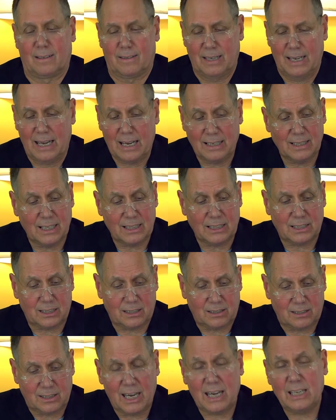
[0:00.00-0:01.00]
in
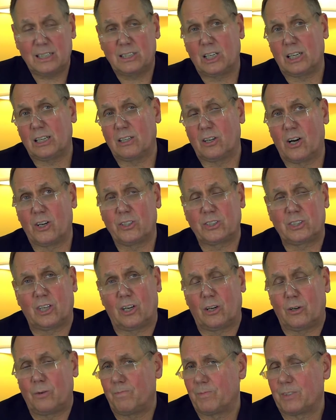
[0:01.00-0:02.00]
this teaching
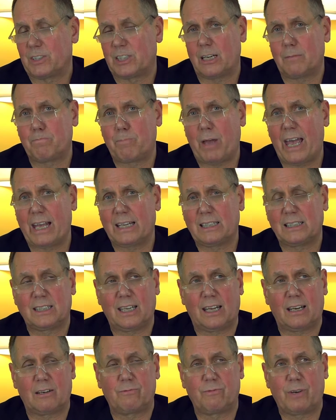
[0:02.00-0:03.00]
also, Sid Banks
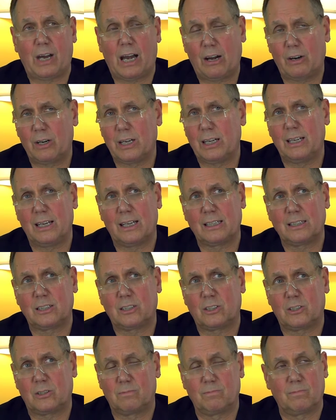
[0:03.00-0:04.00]
said a very
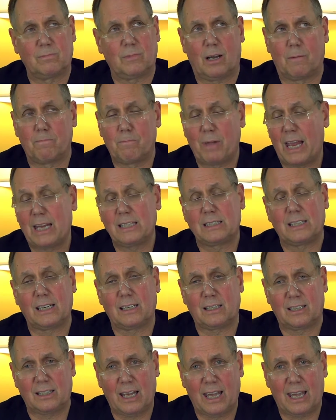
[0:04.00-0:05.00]

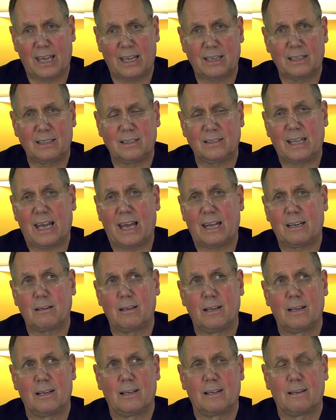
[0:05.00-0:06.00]
amazing thing,
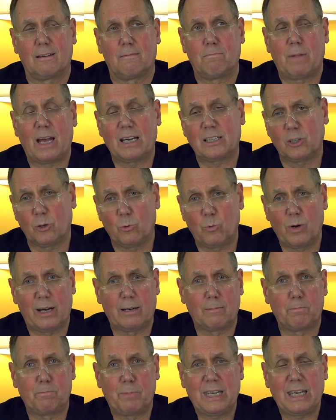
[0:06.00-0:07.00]
that mental
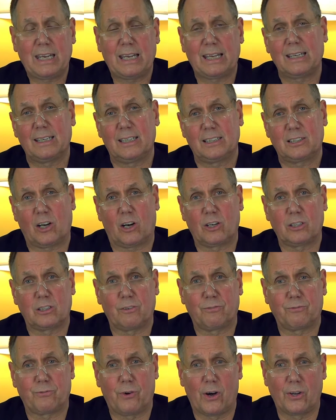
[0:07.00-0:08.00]
well-being is our
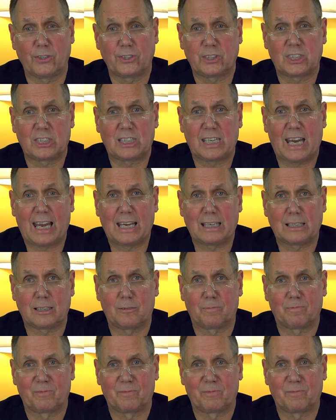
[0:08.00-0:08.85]
default state.